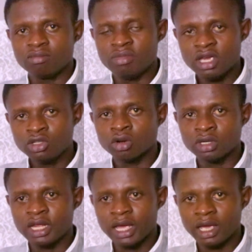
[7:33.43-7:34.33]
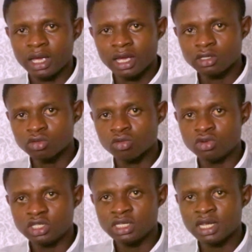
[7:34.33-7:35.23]
based on the
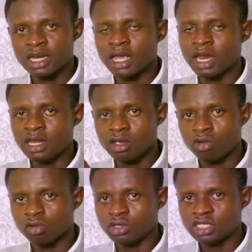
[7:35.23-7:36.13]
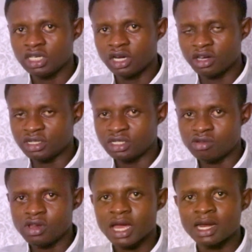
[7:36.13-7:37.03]
exclusion and then inclusion
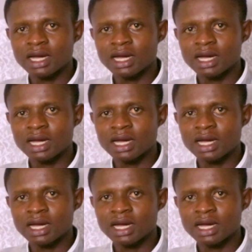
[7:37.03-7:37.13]
criteria